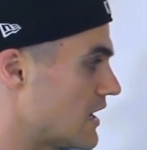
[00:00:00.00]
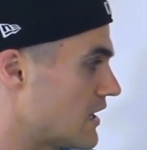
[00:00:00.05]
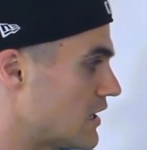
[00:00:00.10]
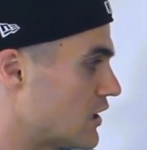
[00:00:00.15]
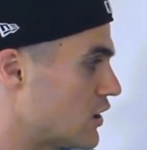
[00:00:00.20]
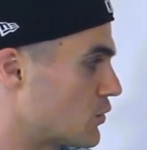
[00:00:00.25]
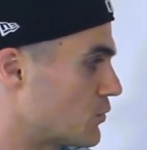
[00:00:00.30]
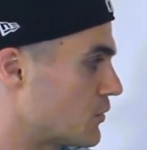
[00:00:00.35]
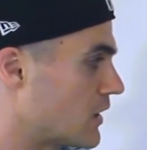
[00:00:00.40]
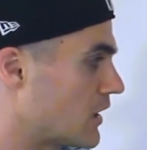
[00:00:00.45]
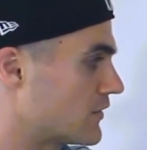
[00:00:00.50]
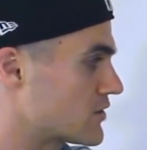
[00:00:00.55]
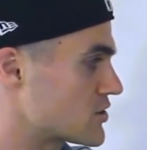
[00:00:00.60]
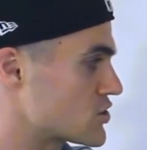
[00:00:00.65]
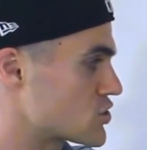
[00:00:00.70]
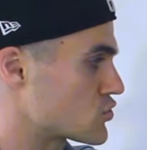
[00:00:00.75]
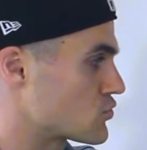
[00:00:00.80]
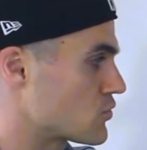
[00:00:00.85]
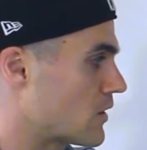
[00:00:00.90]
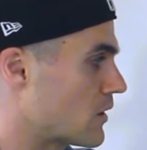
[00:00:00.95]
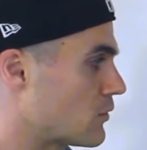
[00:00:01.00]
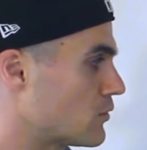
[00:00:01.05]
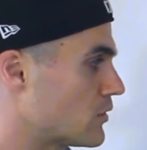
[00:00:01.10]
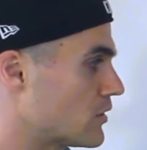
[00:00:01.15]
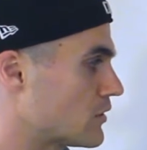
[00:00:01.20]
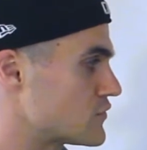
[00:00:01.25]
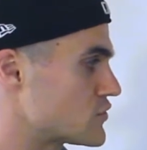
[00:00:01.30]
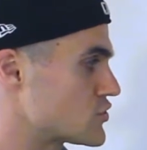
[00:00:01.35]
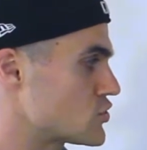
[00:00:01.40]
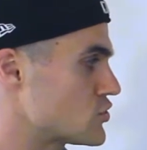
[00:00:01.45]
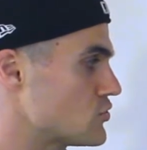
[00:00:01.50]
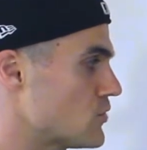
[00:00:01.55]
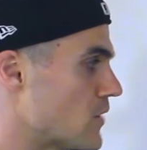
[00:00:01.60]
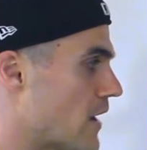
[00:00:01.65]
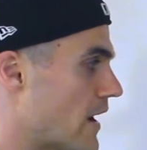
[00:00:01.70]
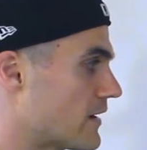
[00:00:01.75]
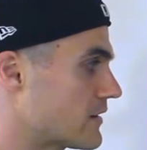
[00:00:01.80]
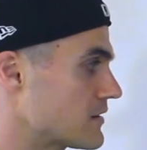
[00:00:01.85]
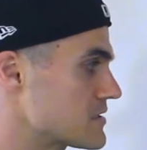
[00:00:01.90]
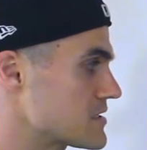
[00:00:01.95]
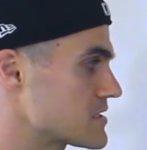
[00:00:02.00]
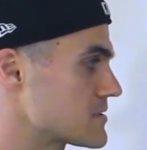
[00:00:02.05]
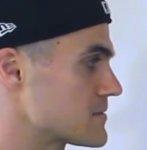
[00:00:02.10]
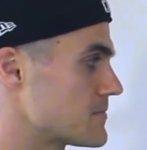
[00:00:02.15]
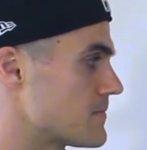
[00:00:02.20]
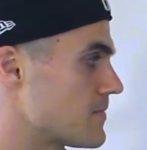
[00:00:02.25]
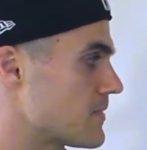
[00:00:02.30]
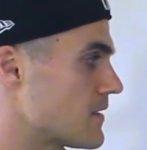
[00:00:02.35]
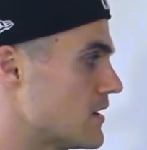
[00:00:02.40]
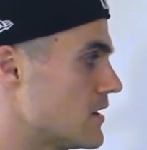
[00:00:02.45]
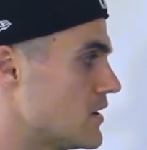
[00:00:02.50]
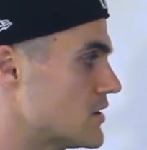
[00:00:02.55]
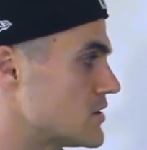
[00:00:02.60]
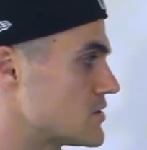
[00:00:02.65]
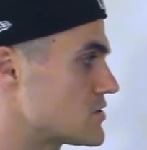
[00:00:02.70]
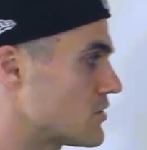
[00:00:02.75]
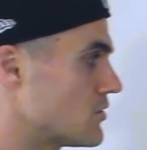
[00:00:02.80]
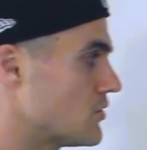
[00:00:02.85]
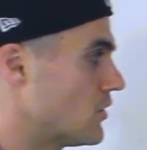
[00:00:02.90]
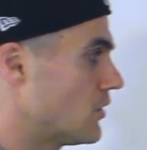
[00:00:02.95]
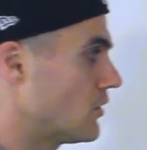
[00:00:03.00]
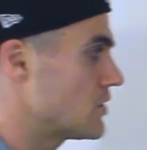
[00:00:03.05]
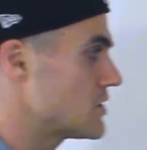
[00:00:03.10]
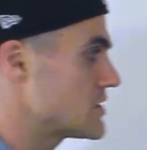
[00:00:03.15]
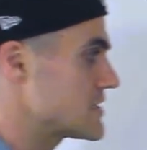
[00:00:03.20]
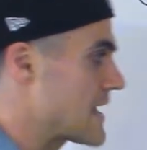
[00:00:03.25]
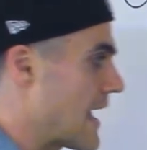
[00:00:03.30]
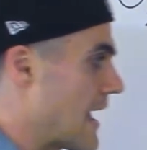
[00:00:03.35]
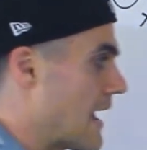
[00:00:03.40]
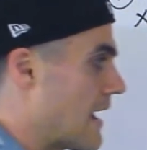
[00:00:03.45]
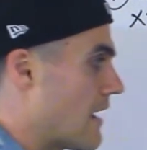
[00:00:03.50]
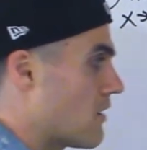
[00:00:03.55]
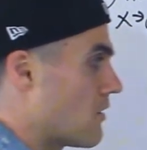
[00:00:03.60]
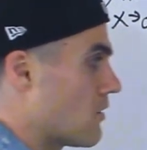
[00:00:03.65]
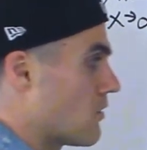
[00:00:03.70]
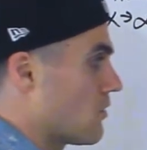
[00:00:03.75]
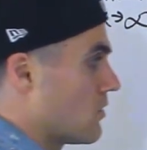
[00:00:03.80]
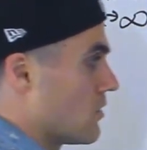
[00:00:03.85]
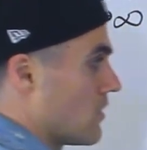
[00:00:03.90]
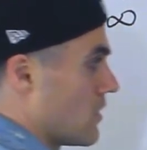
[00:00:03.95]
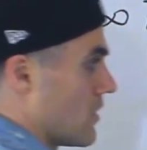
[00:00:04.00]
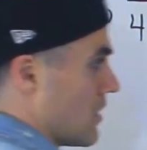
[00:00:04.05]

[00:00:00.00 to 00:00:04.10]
Here we got the square root of 2x. So notice how